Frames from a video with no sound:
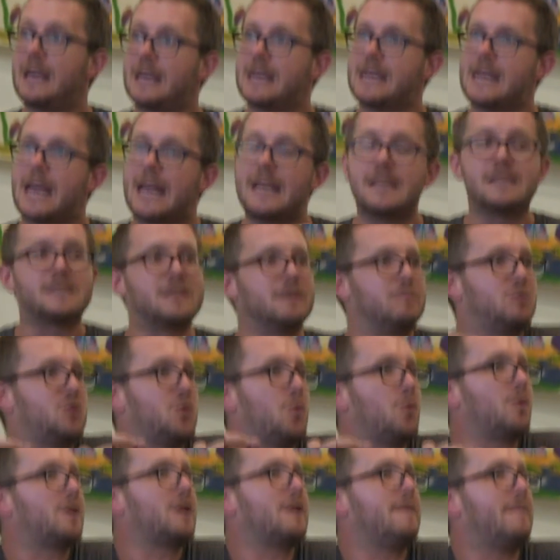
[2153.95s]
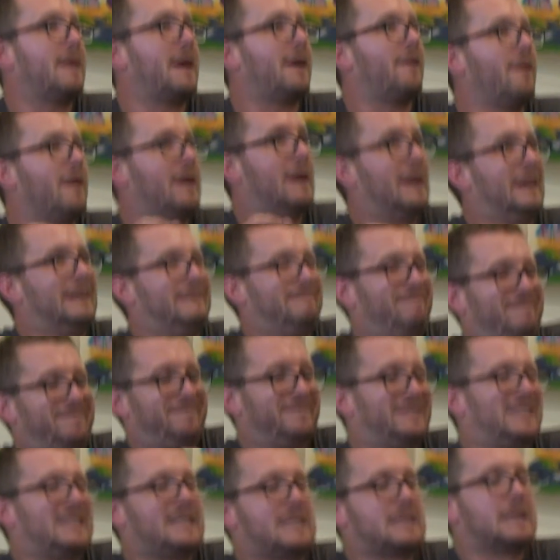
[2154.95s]
He ends up talking about
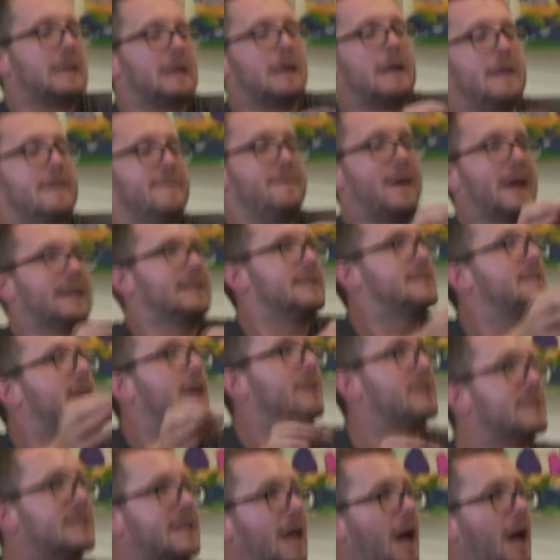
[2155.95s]
this advanced sense of